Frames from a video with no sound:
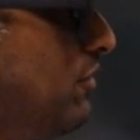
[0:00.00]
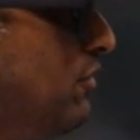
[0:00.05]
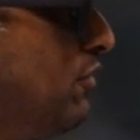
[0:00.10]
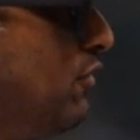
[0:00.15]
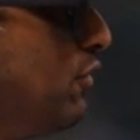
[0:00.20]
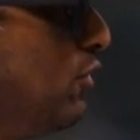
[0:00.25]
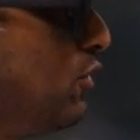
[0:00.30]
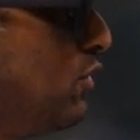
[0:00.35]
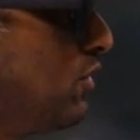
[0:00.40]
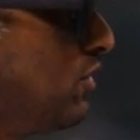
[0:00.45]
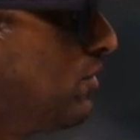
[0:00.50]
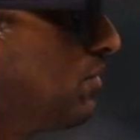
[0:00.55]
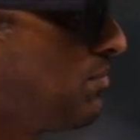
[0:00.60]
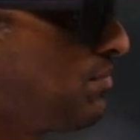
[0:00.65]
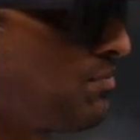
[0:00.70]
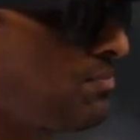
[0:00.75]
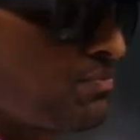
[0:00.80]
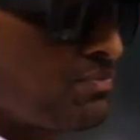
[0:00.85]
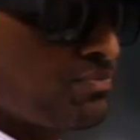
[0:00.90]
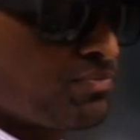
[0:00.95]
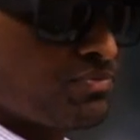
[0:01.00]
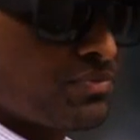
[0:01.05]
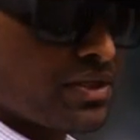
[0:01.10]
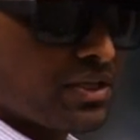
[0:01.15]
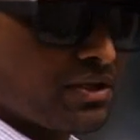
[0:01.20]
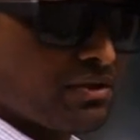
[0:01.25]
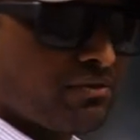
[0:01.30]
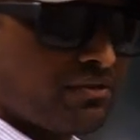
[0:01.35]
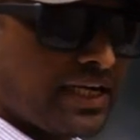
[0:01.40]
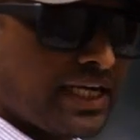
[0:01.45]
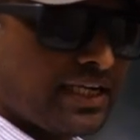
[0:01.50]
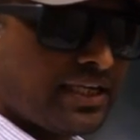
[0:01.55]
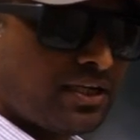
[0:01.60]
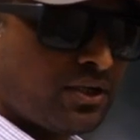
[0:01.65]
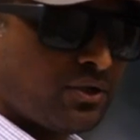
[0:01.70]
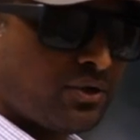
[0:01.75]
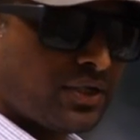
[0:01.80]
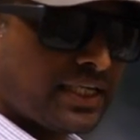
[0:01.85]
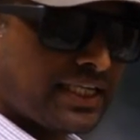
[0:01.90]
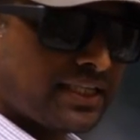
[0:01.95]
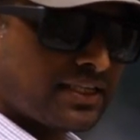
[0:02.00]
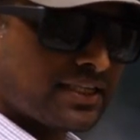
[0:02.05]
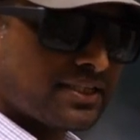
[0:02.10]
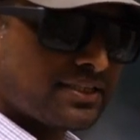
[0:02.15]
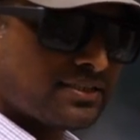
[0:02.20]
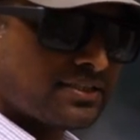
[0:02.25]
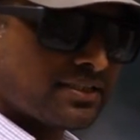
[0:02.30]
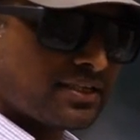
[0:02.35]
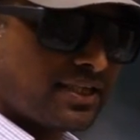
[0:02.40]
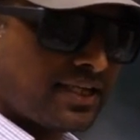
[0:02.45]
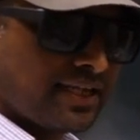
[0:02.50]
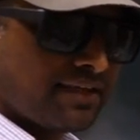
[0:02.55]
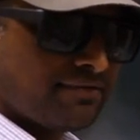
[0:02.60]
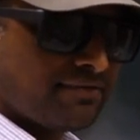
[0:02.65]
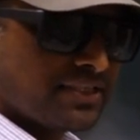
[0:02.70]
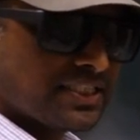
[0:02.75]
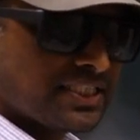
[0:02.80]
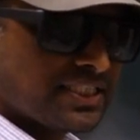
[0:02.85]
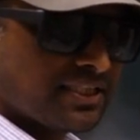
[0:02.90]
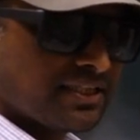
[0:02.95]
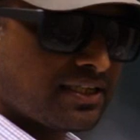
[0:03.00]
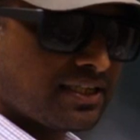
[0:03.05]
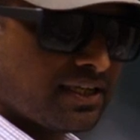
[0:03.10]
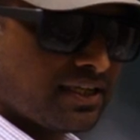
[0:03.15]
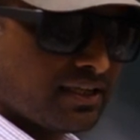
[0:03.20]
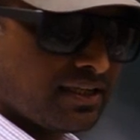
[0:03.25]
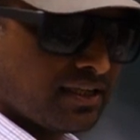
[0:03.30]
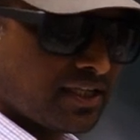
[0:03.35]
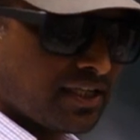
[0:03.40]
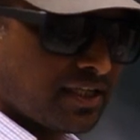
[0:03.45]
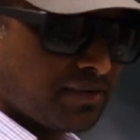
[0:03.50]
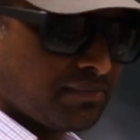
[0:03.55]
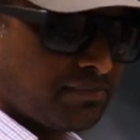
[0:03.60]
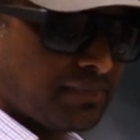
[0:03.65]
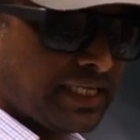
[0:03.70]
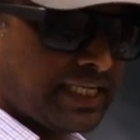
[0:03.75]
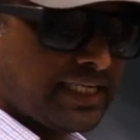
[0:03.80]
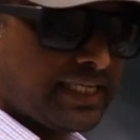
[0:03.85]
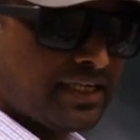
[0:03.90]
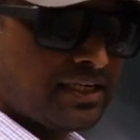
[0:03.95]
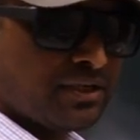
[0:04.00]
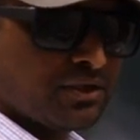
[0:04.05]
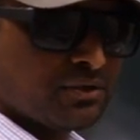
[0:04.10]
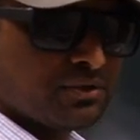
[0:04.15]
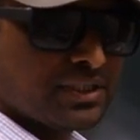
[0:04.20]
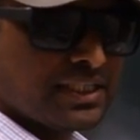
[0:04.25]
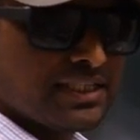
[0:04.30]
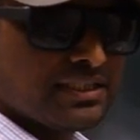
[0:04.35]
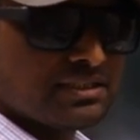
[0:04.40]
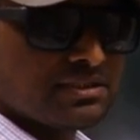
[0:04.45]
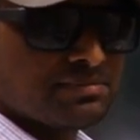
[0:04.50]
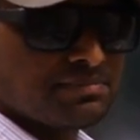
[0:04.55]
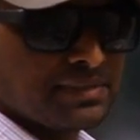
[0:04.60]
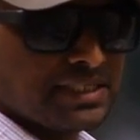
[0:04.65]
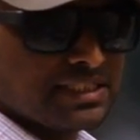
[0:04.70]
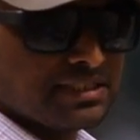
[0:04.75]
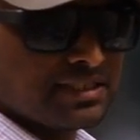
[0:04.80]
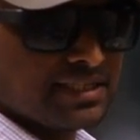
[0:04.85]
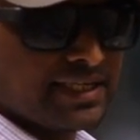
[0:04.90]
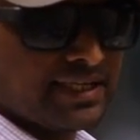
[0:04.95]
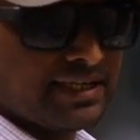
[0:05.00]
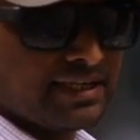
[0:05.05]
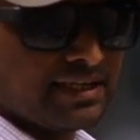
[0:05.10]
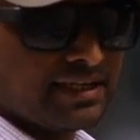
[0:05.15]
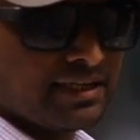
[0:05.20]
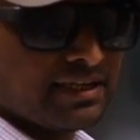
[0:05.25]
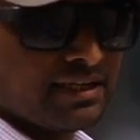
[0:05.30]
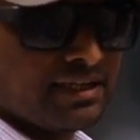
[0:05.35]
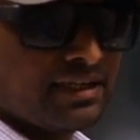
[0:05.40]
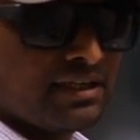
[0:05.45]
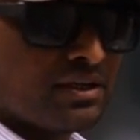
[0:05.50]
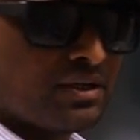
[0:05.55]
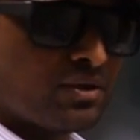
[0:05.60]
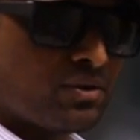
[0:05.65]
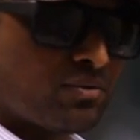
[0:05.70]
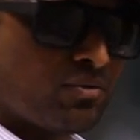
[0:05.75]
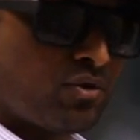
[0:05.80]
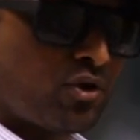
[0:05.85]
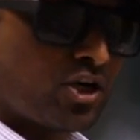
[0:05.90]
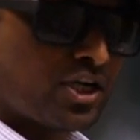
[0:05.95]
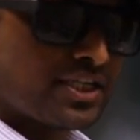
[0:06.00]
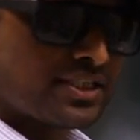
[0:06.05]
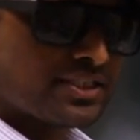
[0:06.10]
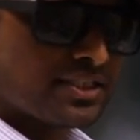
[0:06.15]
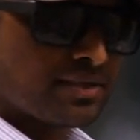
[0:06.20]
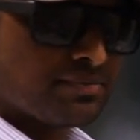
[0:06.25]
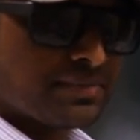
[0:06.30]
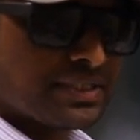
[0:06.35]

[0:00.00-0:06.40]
4. While doing this division, many do this mistake. What is the